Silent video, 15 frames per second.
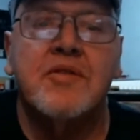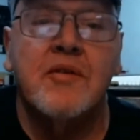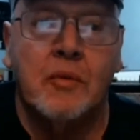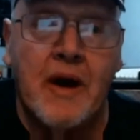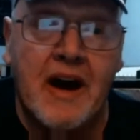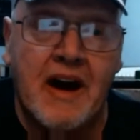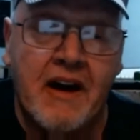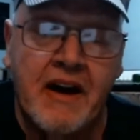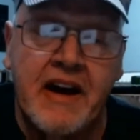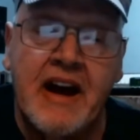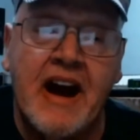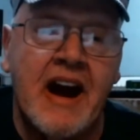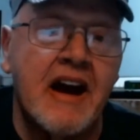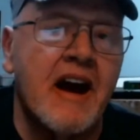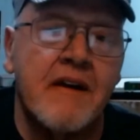the while. And
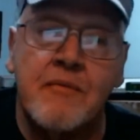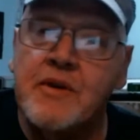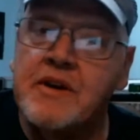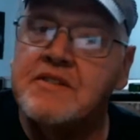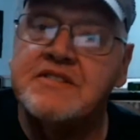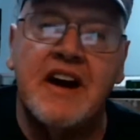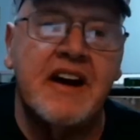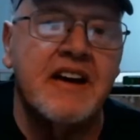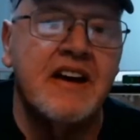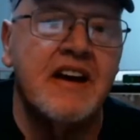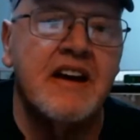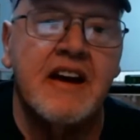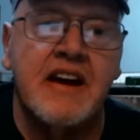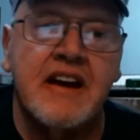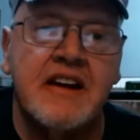I will tell
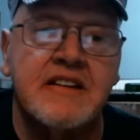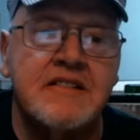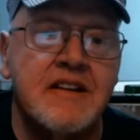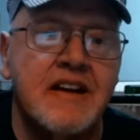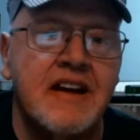you, it